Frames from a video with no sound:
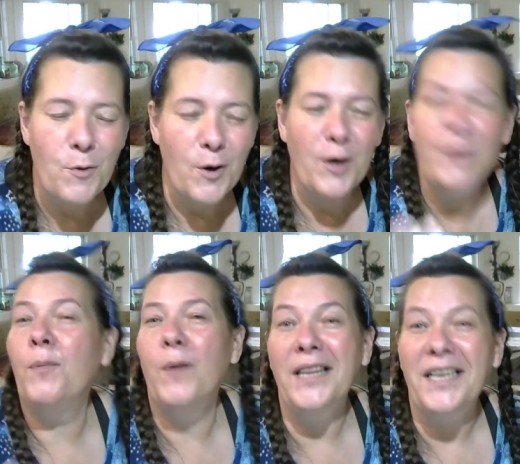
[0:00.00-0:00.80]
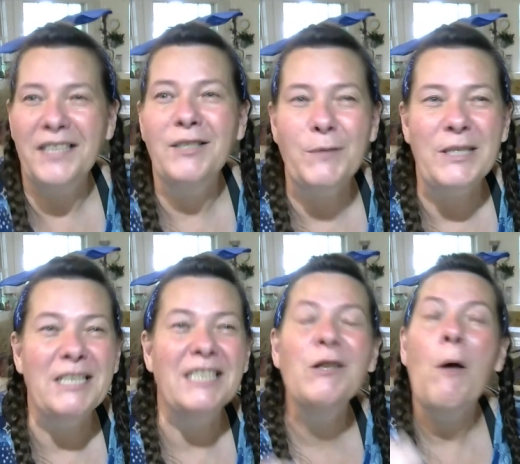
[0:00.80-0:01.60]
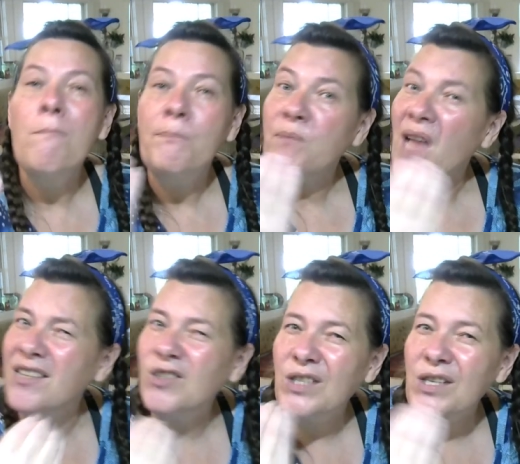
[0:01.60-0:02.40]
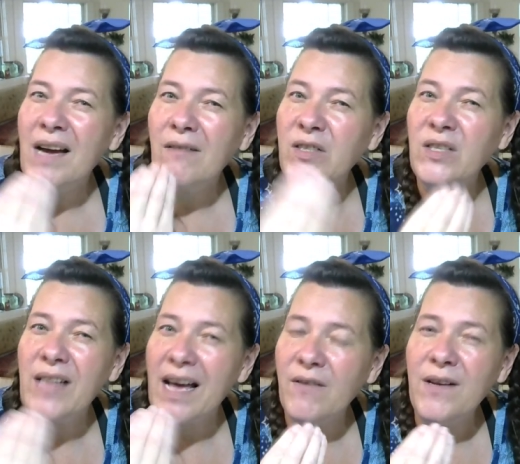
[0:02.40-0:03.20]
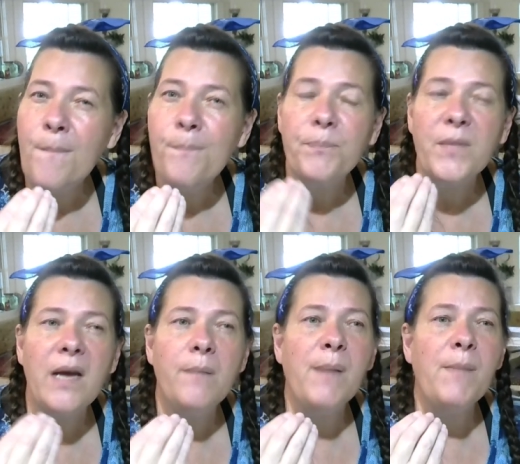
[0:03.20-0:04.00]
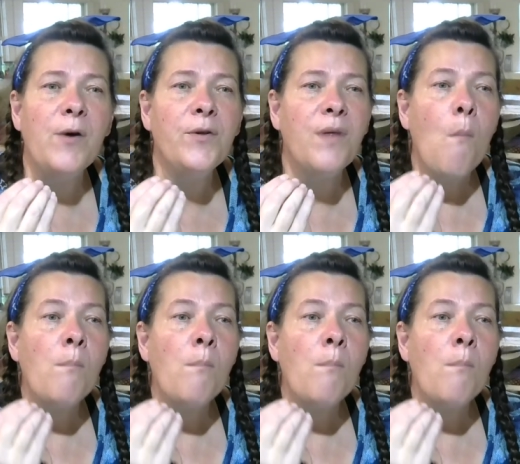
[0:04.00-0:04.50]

word, well, it is what it is. I still have saliva in my mouth.